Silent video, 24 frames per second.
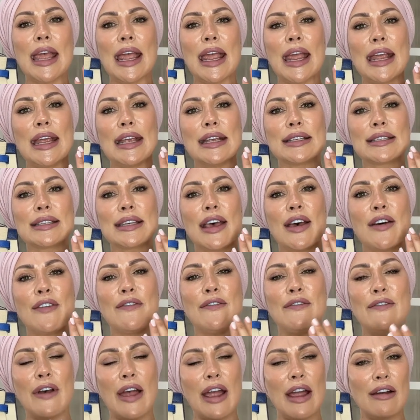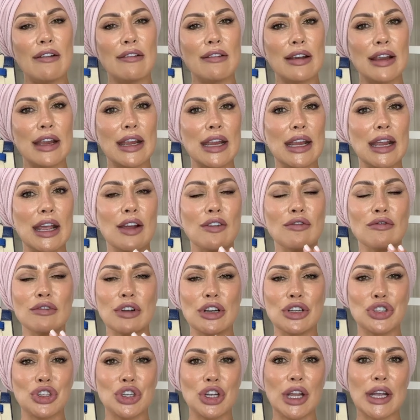is very
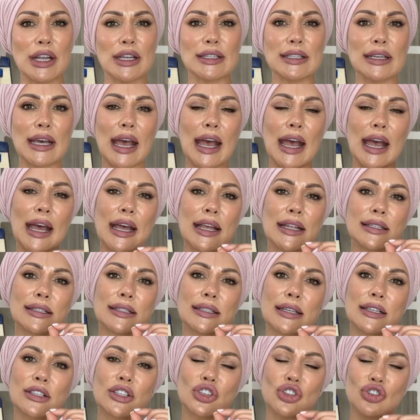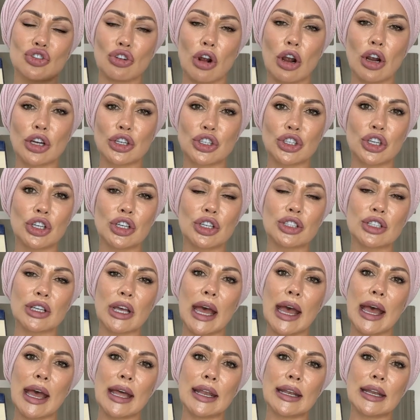rigid and structured,
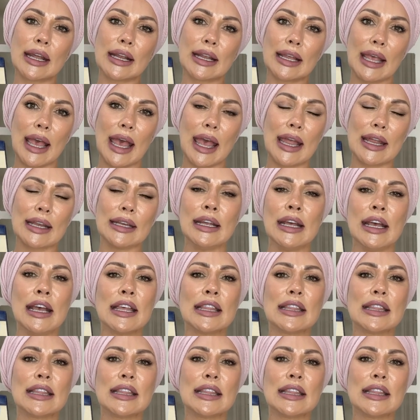and again,